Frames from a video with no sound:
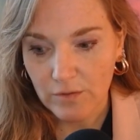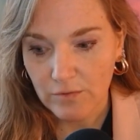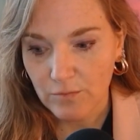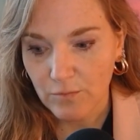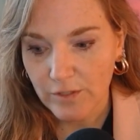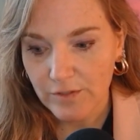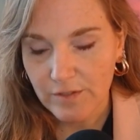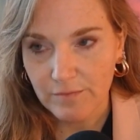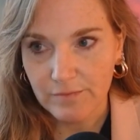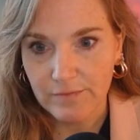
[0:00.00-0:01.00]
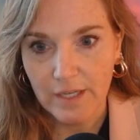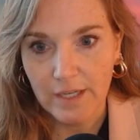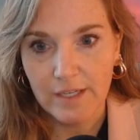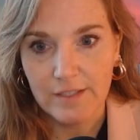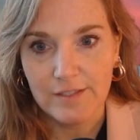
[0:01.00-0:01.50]
what are some,
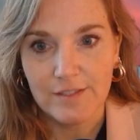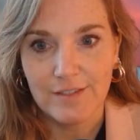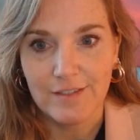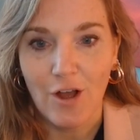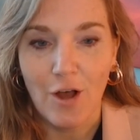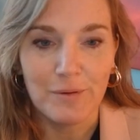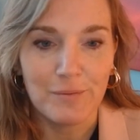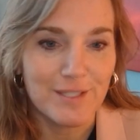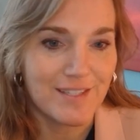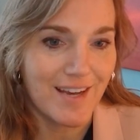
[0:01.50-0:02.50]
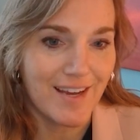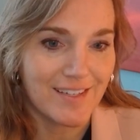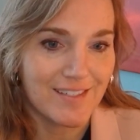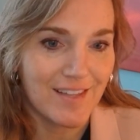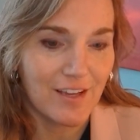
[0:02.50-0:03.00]
I guess, common
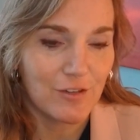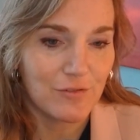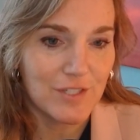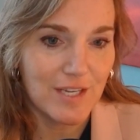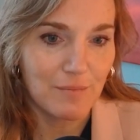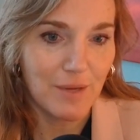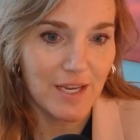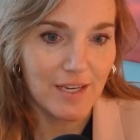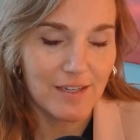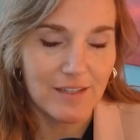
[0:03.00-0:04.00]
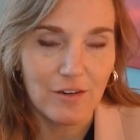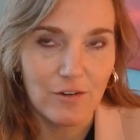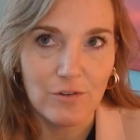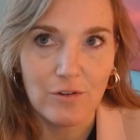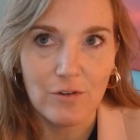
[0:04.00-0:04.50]
mistakes that you've seen made, in